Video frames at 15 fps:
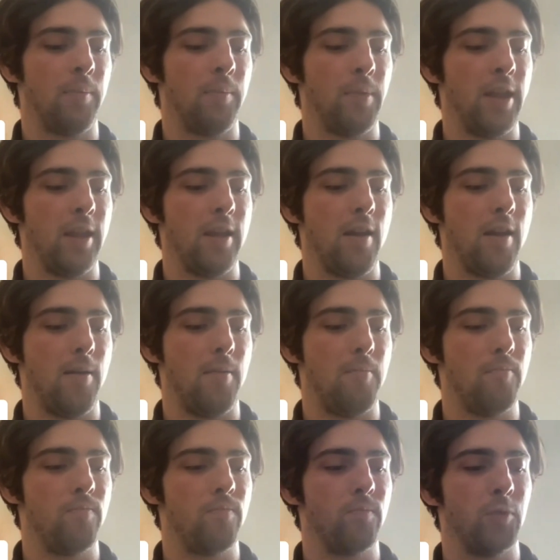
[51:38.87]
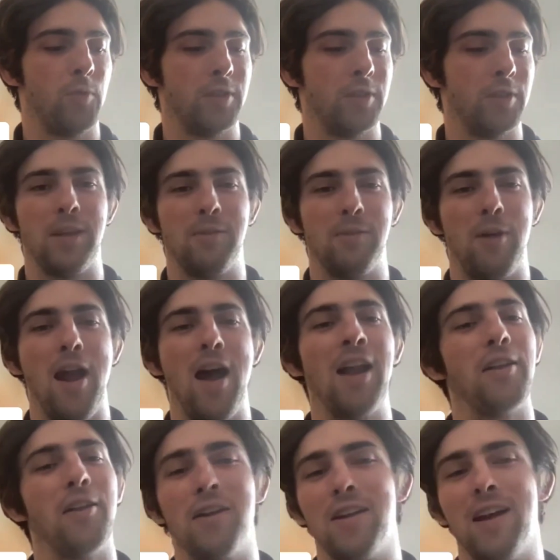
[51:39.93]
something what's something rare,
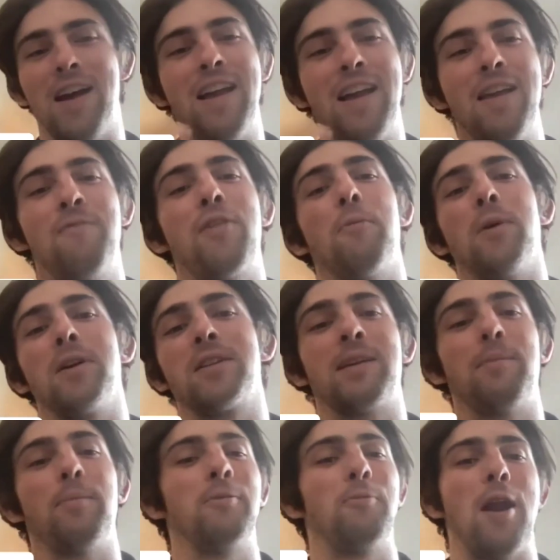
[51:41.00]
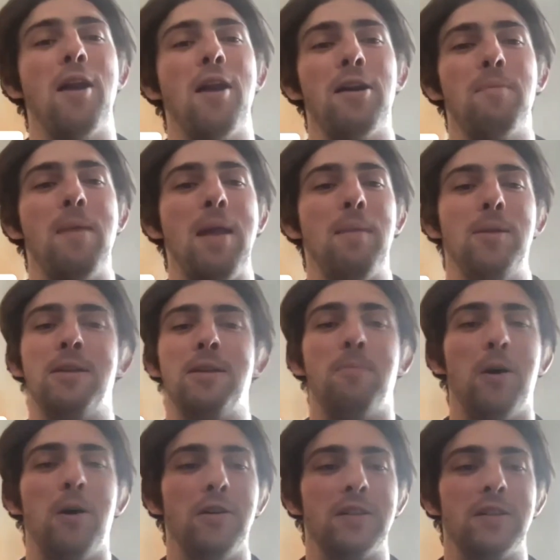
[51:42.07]
I don't know, if there was something rarer, maybe you'd
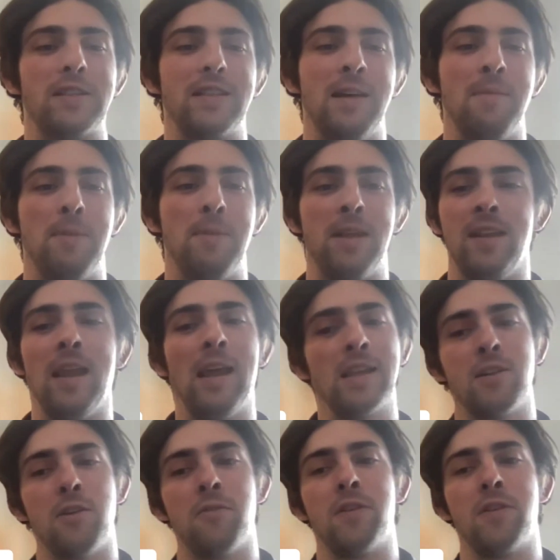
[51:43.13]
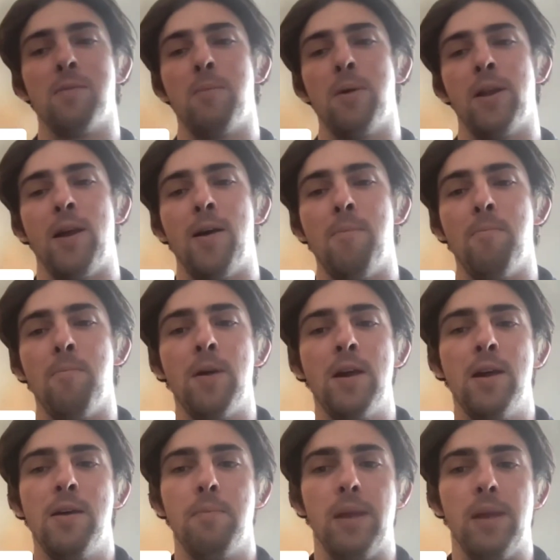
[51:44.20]
post a bit less often, but
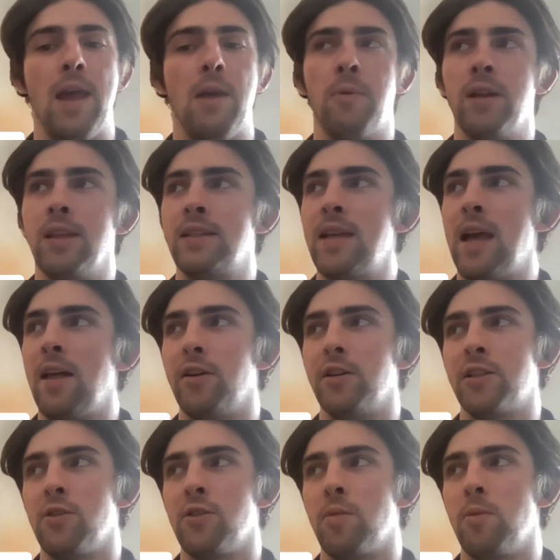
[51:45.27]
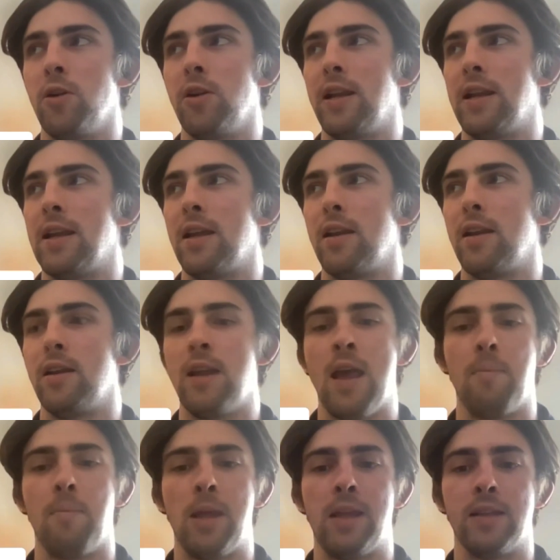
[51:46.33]
really tailor it to your community and
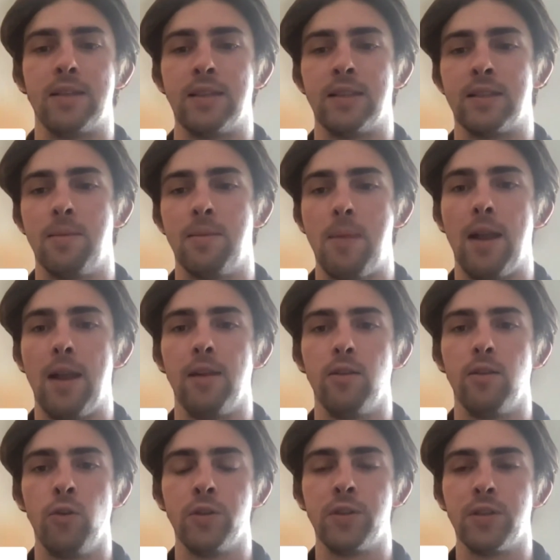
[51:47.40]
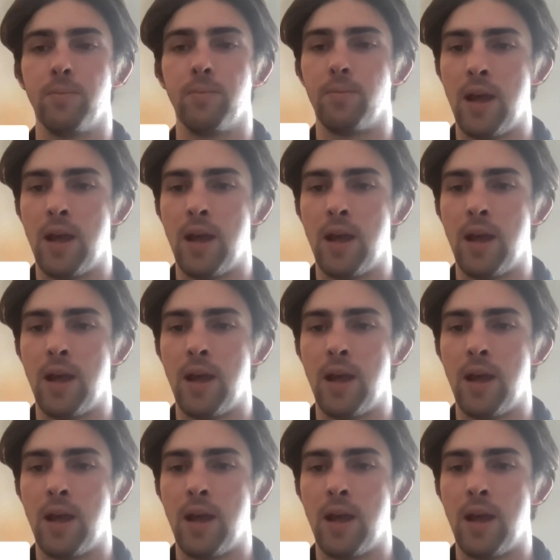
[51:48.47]
be consistent about it. Awesome.